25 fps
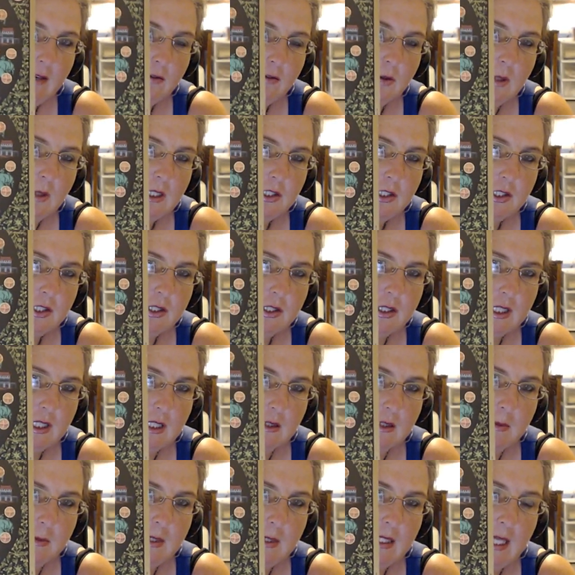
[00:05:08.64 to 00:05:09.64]
Nine of Coins
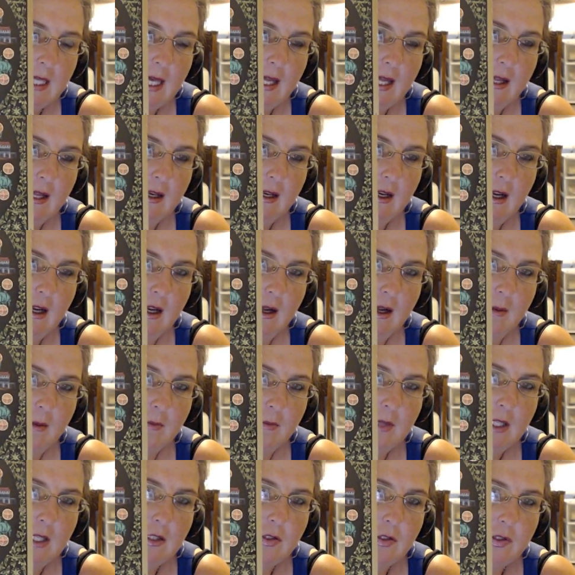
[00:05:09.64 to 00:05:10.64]
just tells me that
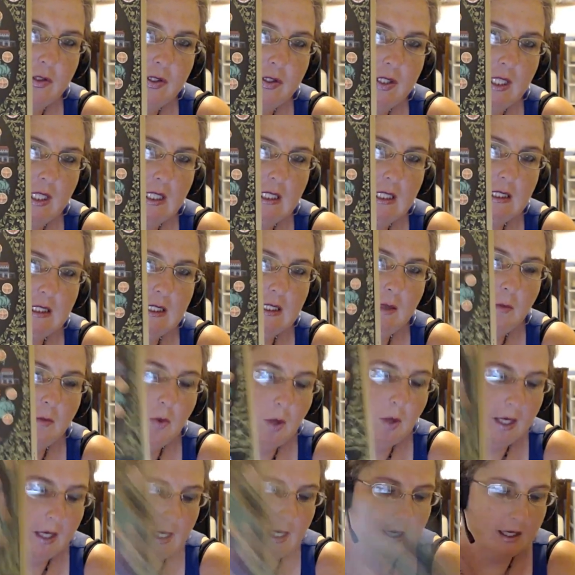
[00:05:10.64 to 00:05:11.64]
there's
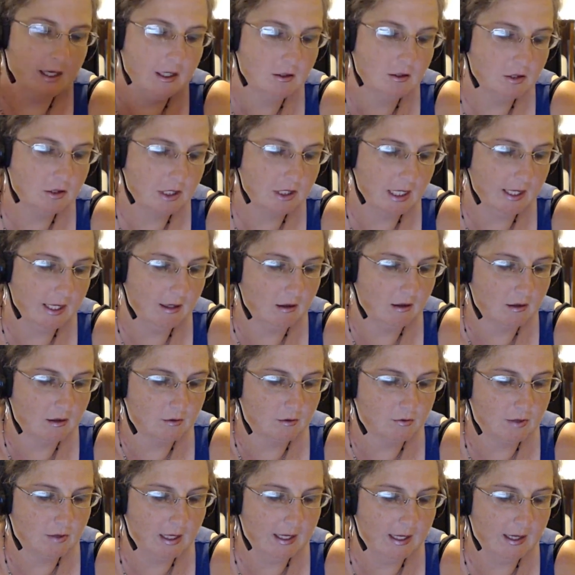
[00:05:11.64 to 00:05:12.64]
some point in your day
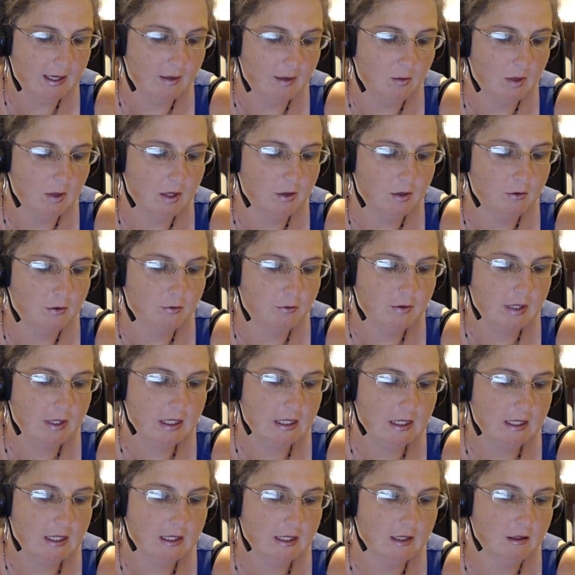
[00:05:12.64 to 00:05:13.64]
on Friday where you're
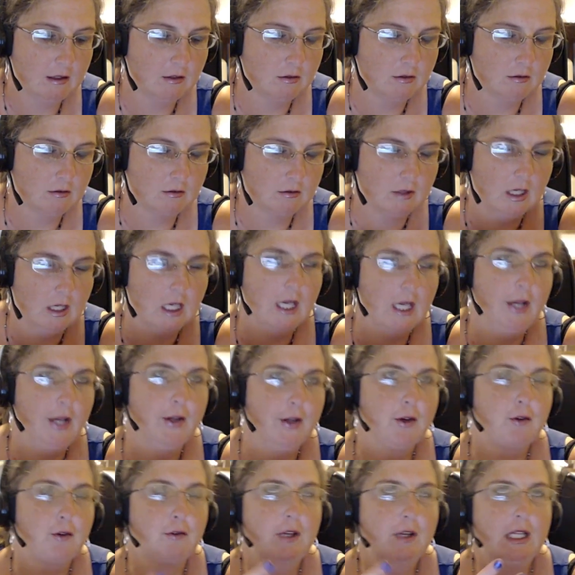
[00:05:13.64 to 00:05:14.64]

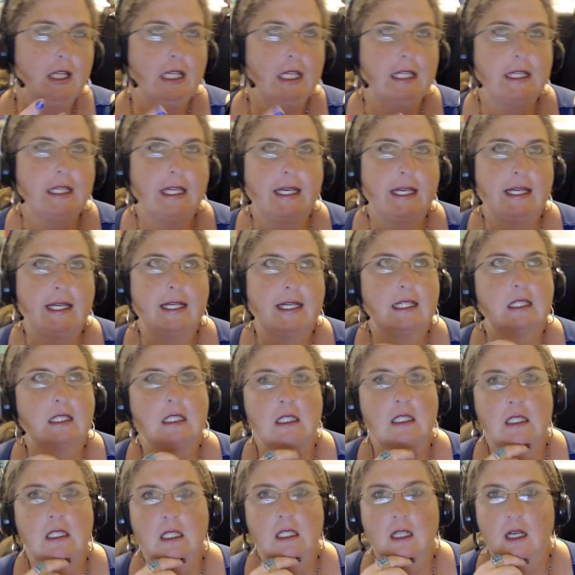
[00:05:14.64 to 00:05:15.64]
feeling
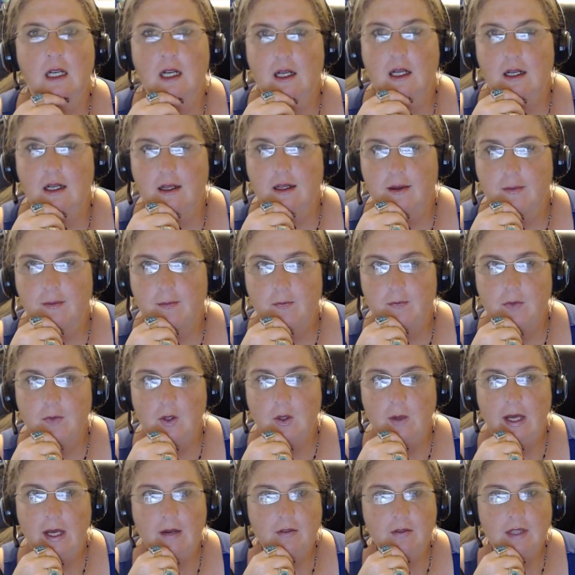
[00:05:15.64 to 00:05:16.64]
like
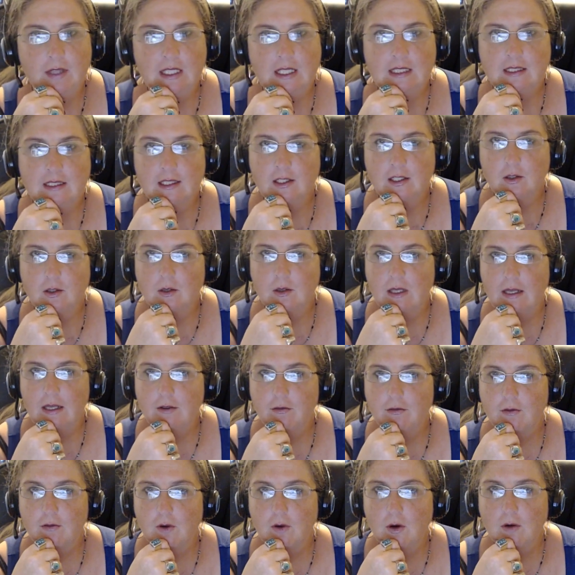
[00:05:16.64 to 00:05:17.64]
you have things in your
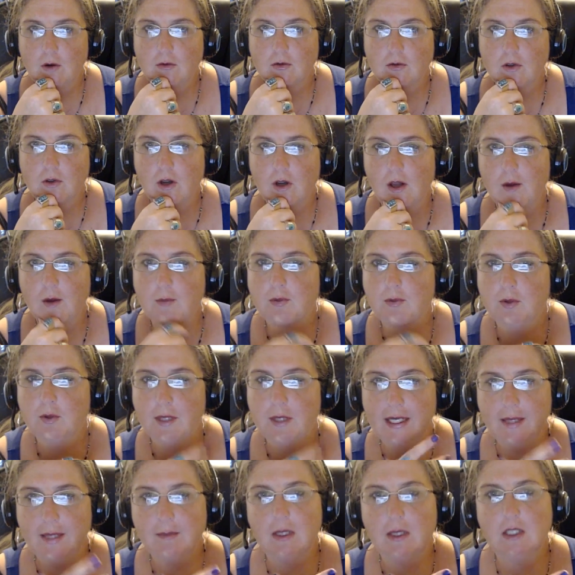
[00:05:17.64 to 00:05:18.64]
life overall
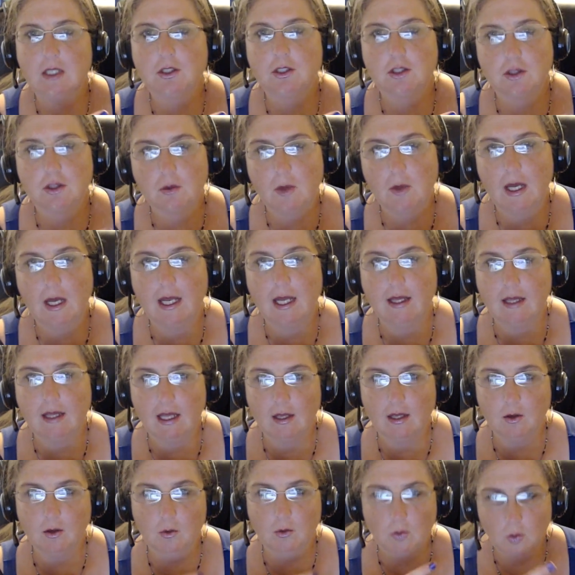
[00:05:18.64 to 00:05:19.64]
pretty much the
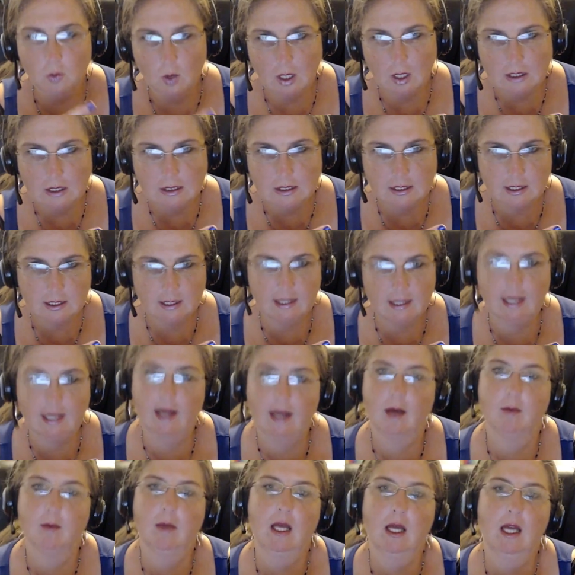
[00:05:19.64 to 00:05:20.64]
way that you want
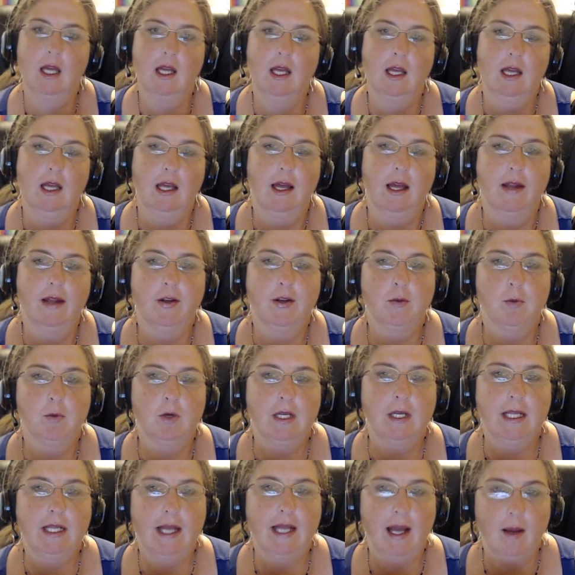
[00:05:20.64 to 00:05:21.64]
them, and
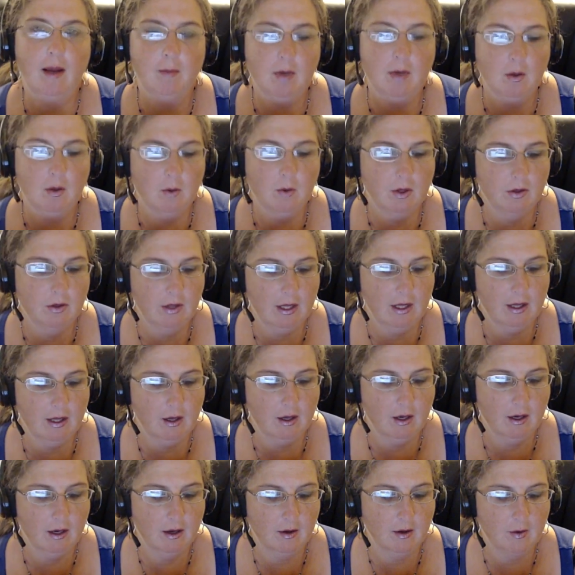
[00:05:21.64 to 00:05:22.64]
you're pretty happy with
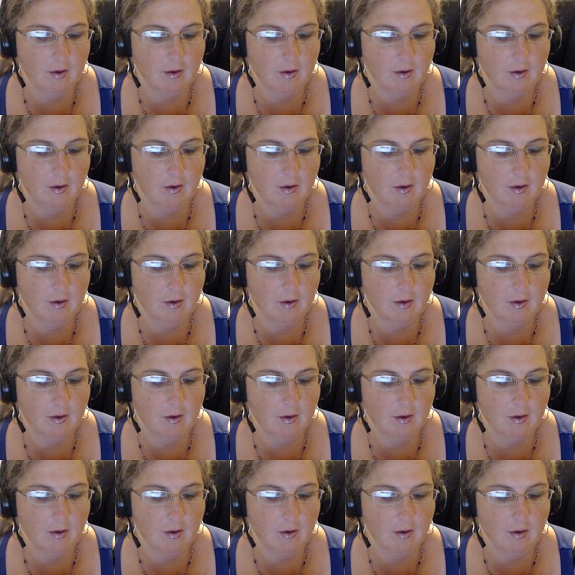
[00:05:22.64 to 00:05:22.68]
